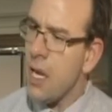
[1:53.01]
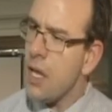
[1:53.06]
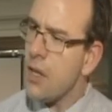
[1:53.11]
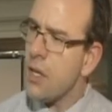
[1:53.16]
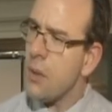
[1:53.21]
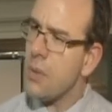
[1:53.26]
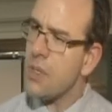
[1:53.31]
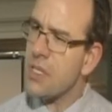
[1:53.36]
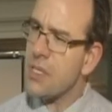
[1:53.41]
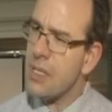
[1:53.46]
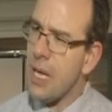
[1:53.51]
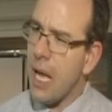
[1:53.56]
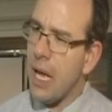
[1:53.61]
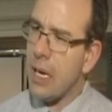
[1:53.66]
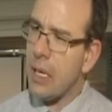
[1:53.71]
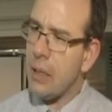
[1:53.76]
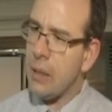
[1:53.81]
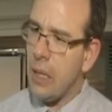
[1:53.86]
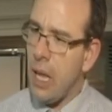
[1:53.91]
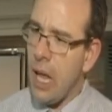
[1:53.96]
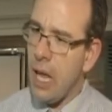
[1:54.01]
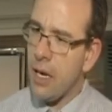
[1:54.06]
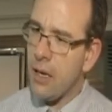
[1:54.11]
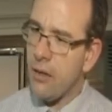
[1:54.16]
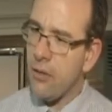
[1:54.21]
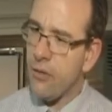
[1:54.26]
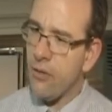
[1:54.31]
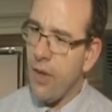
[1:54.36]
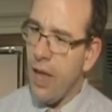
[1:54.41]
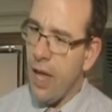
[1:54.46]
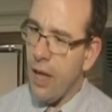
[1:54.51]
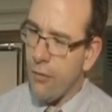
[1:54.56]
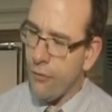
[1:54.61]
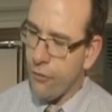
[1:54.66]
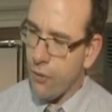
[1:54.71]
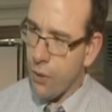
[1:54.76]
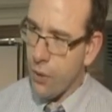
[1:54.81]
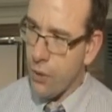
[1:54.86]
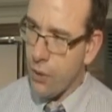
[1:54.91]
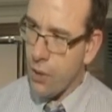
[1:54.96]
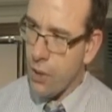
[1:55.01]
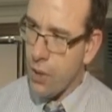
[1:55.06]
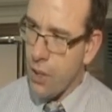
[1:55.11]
There was not a lot of effort